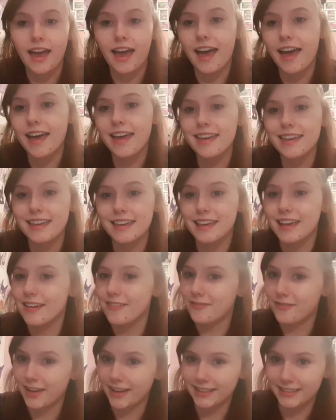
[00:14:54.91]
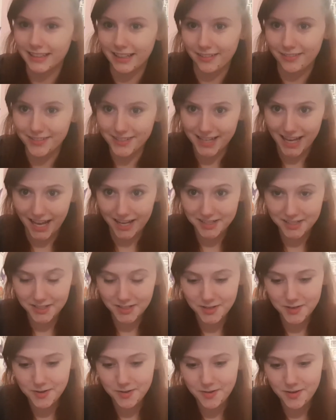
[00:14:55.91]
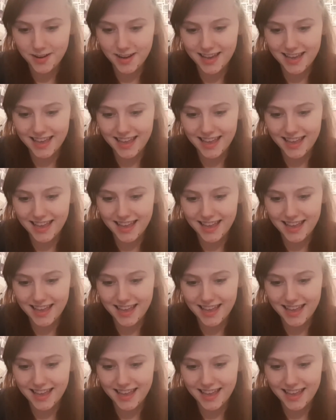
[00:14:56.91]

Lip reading: I gave myself a tattoo